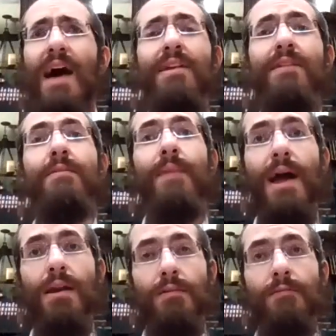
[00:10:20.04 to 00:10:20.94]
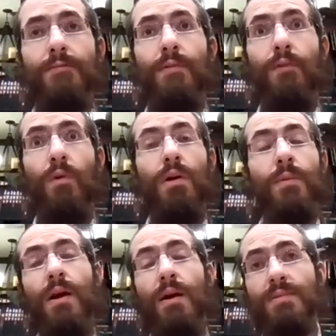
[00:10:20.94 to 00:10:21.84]
They daven even Ma'ariv
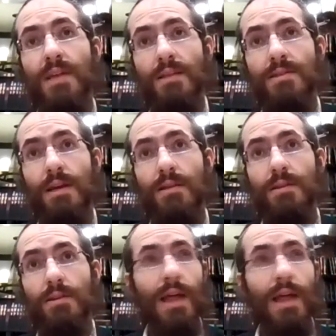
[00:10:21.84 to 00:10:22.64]
before it becomes sunset.